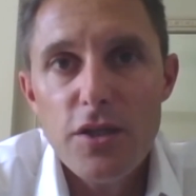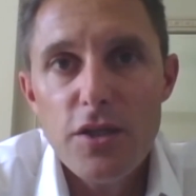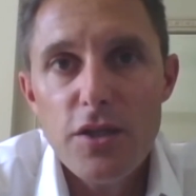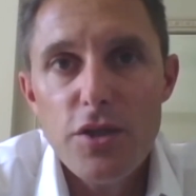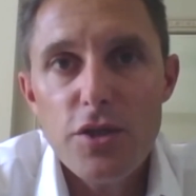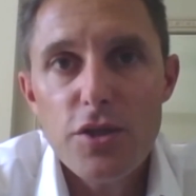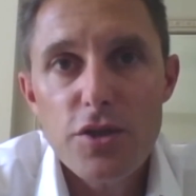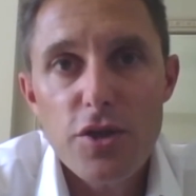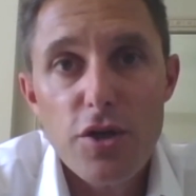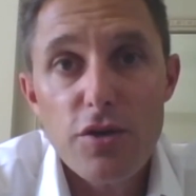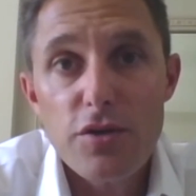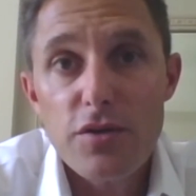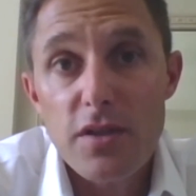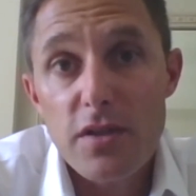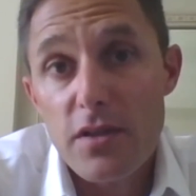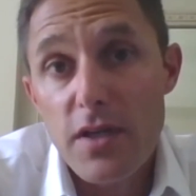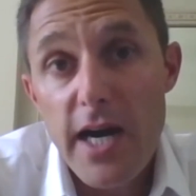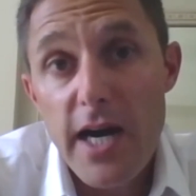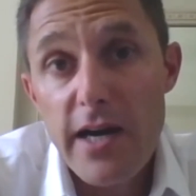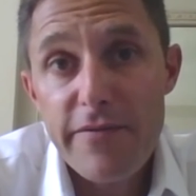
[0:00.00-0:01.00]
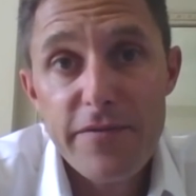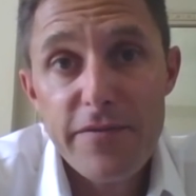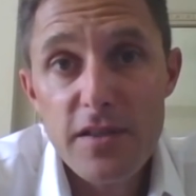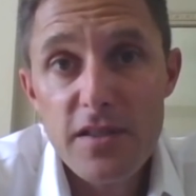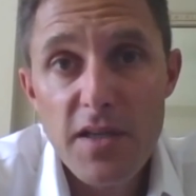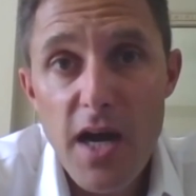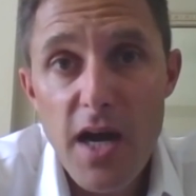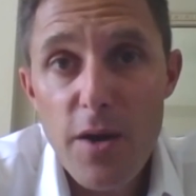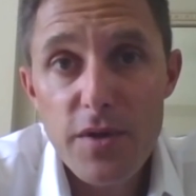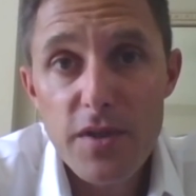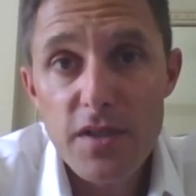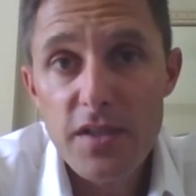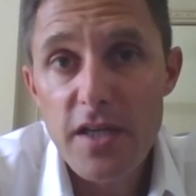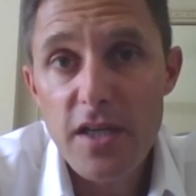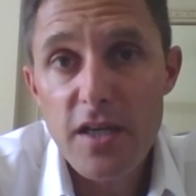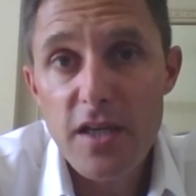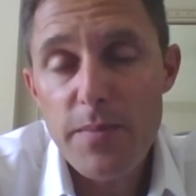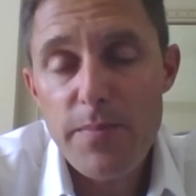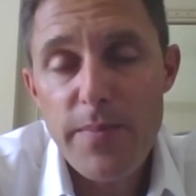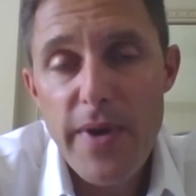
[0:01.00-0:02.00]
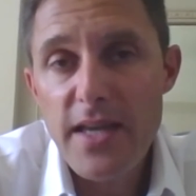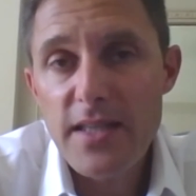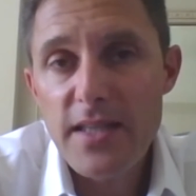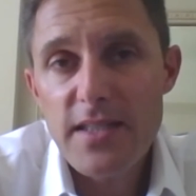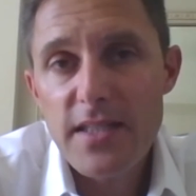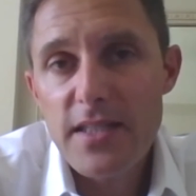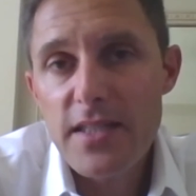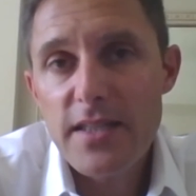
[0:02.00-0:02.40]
the Eiffel Tower is going to be painted